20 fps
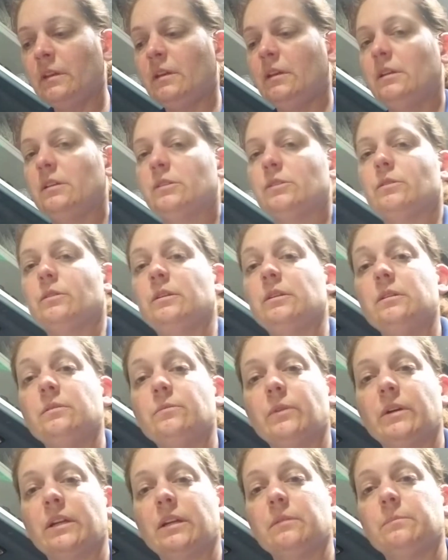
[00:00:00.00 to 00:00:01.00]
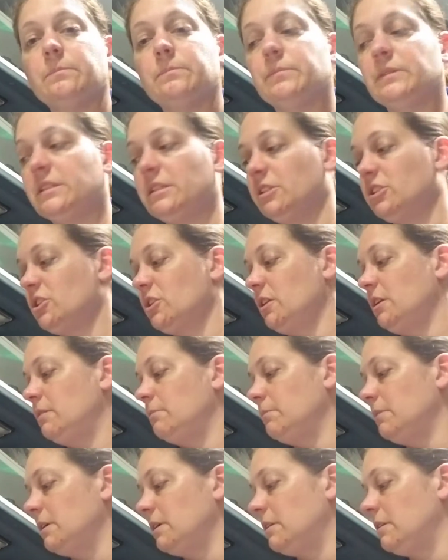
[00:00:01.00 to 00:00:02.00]
So I want to position
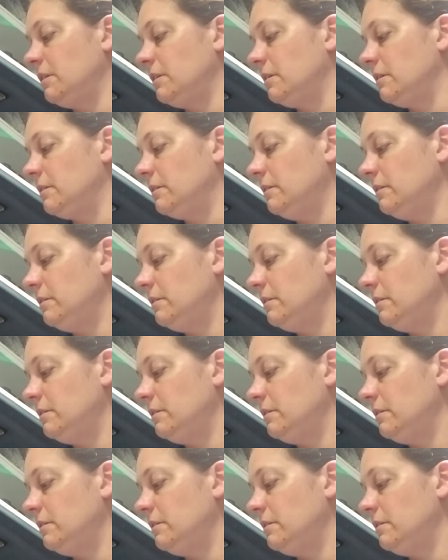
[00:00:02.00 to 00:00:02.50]
him on the